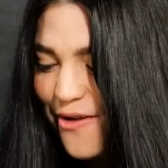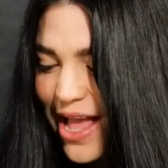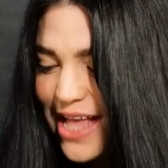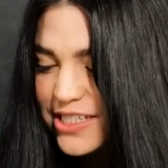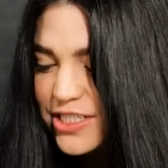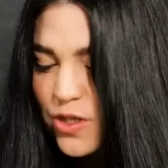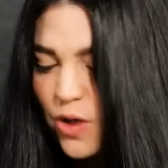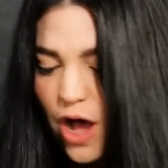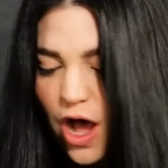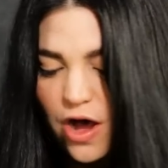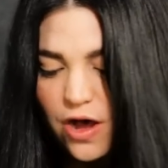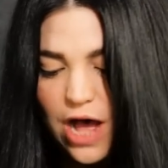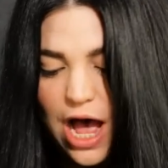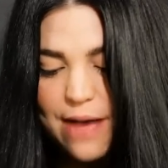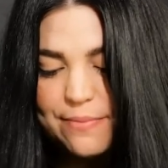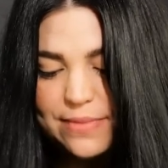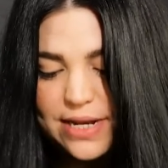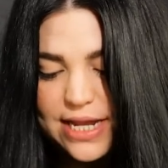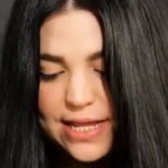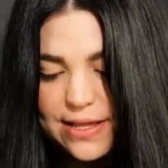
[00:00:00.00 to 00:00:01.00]
Okay. So
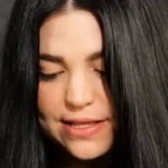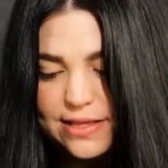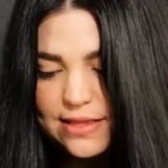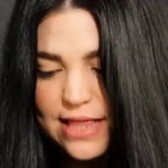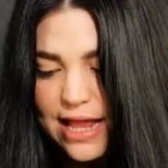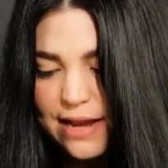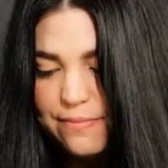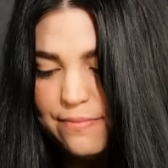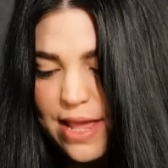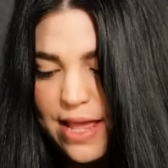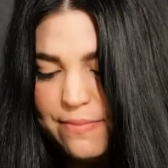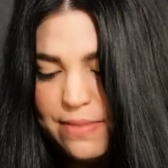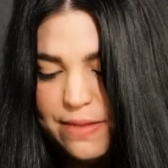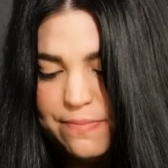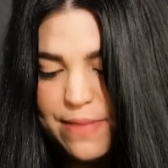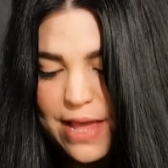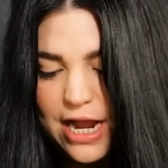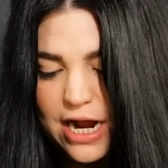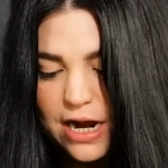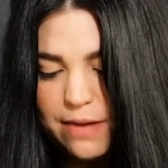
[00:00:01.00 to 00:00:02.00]
I'm gonna then maybe
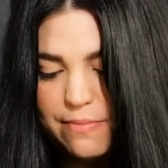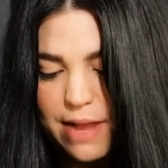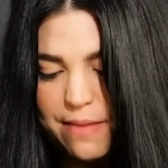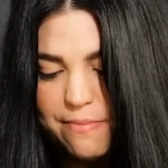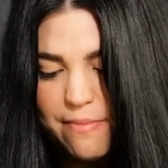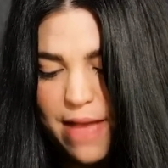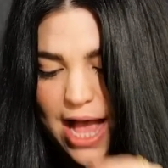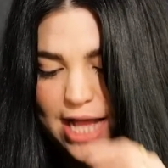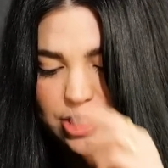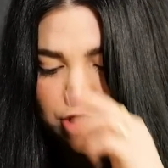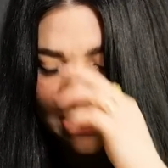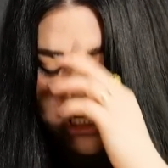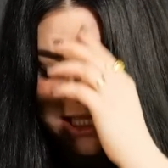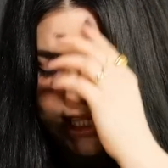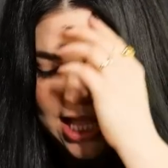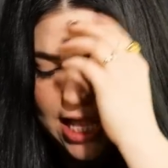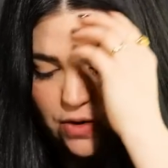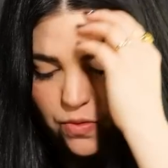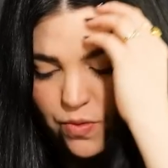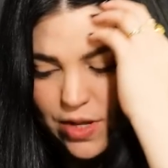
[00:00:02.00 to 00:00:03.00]
pair my magic
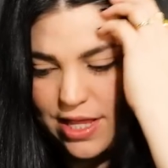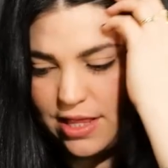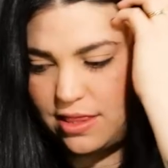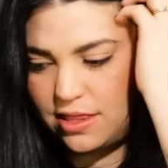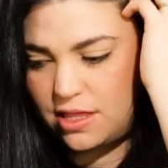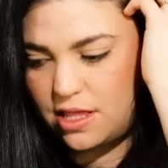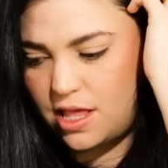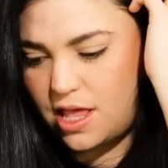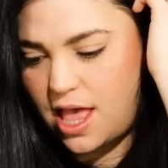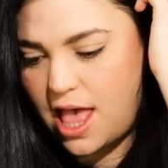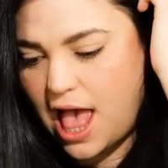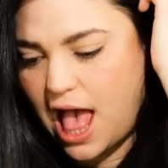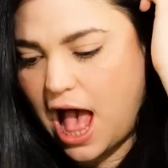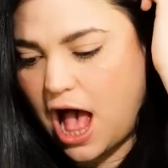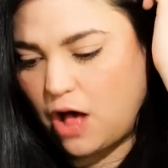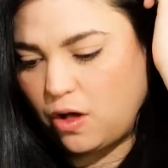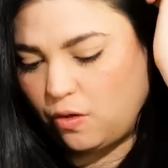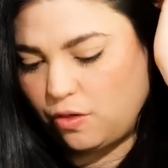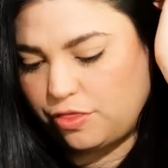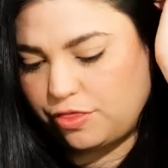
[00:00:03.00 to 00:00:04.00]
then with
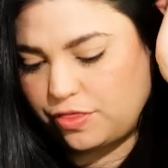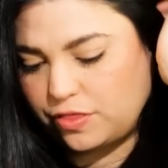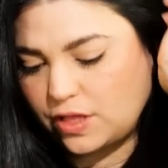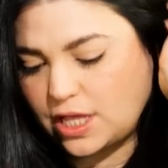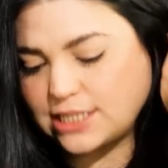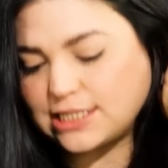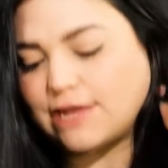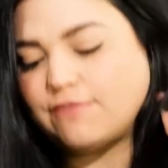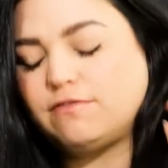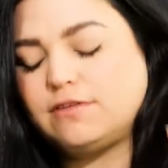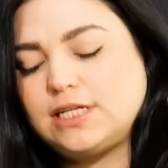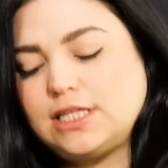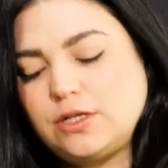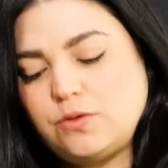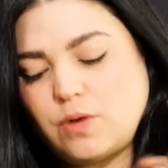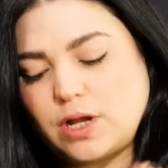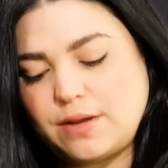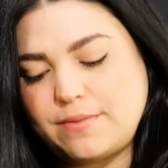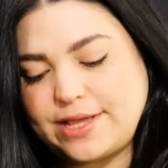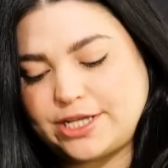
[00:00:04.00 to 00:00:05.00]
health because I really
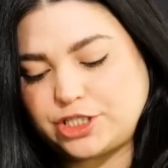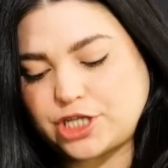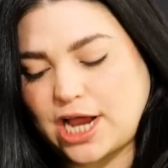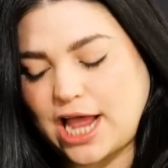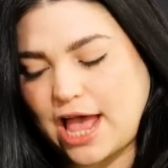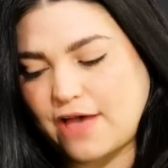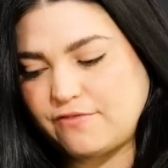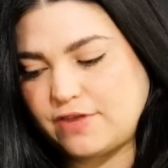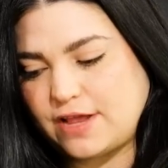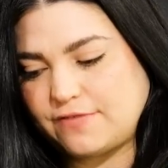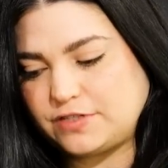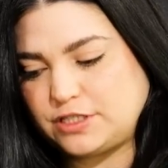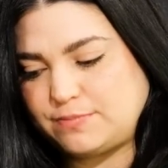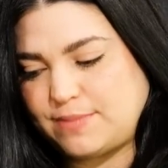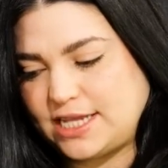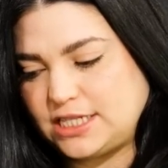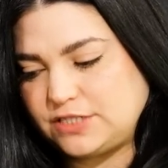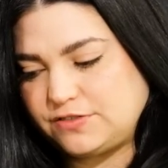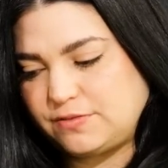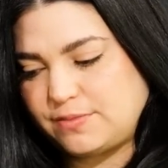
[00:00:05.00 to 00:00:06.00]
want to make sure I have enough
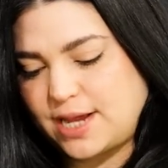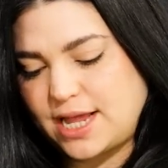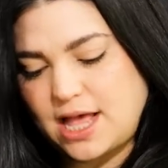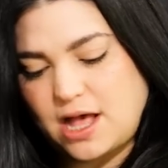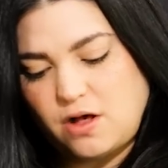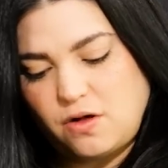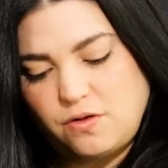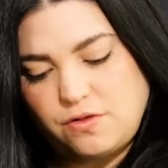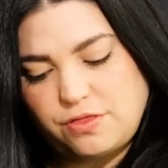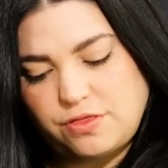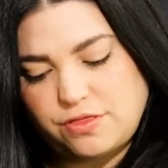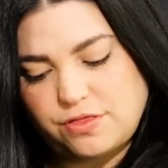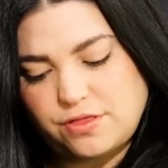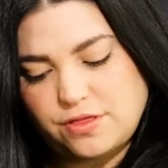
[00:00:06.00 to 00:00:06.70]
space for my health.